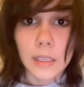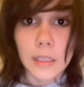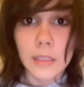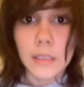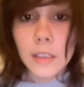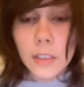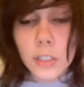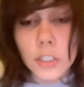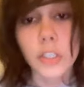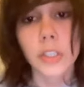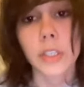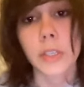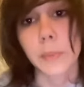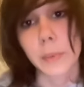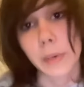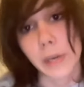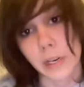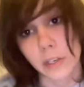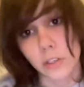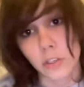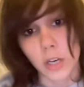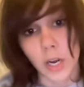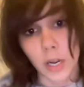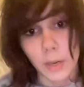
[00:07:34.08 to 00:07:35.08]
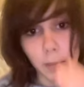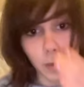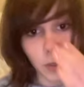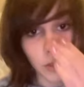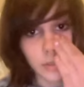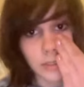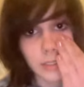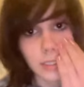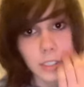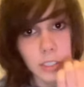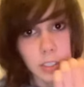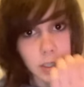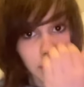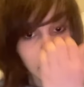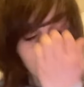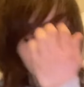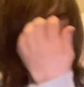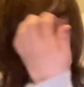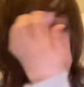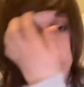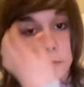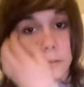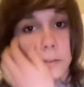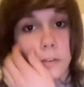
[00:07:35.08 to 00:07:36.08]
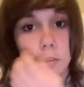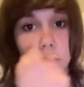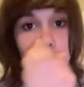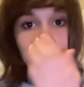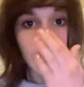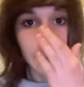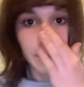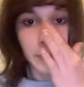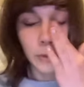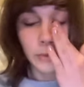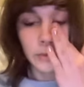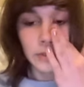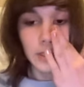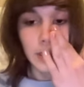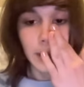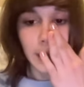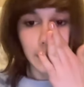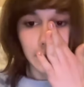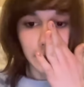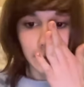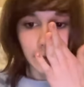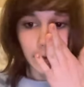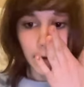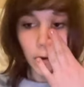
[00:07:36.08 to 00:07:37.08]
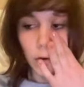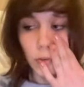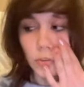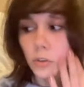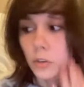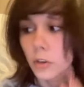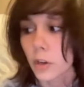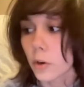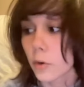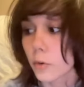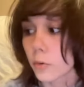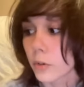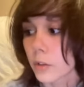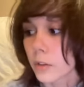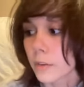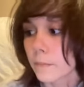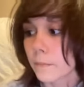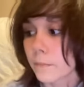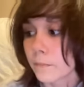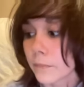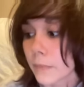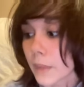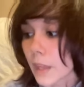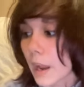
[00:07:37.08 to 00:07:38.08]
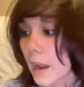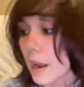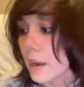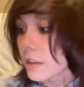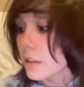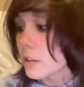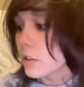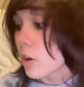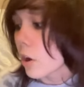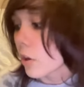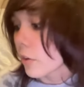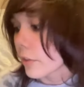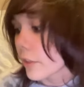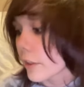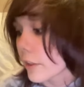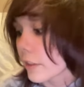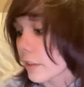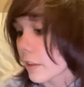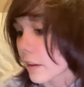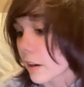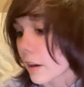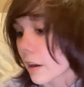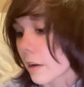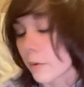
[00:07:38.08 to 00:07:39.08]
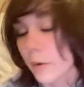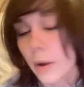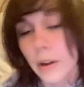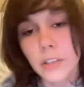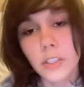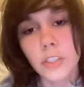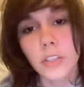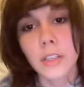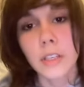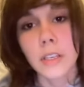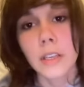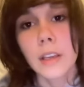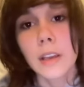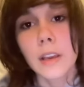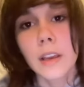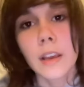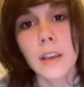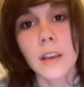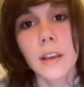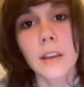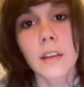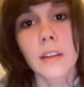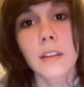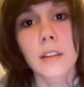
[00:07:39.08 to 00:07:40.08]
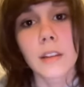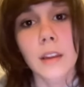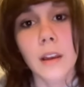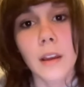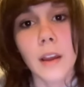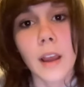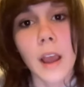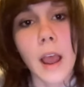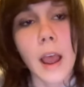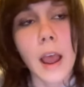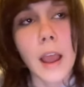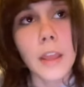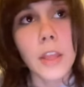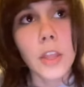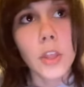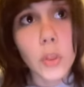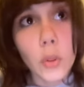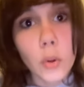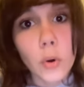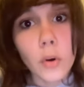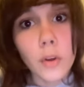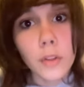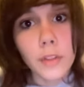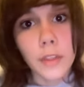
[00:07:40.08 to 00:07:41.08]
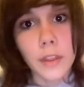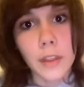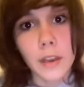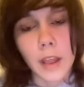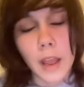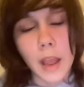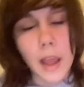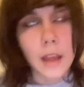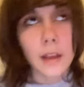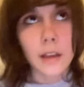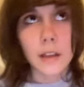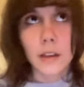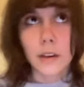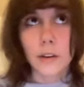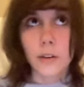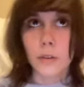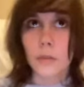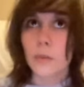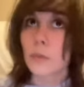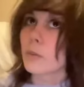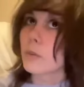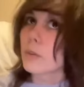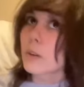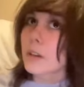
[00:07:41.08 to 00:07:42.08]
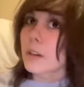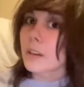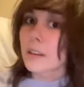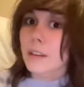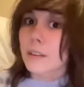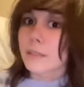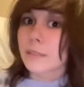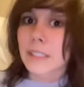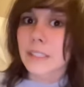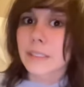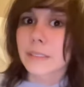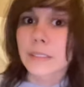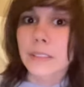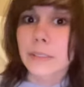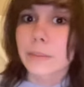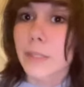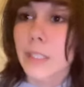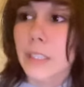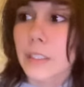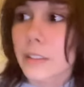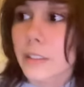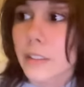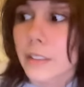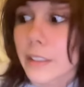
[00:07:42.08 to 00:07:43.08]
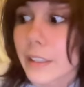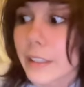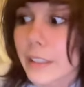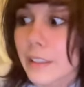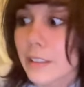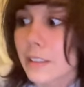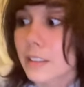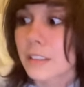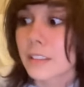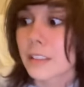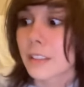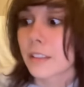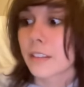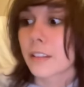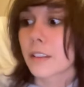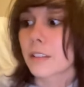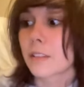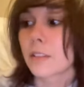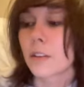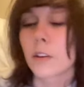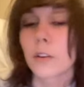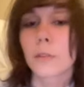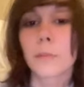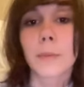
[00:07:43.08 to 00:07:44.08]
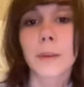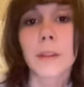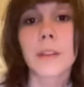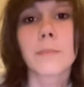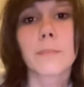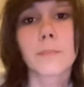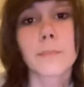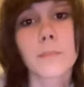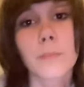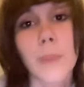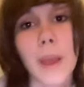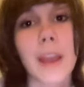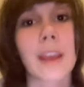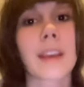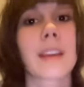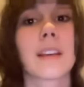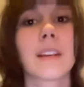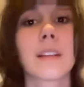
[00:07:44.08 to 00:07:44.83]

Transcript: initially when I tried Monster Energy for the first time, it was a can of Ultra Gold. I did not think that it, well, actually, I thought that, oh, am I gonna like this? I don't know, but back,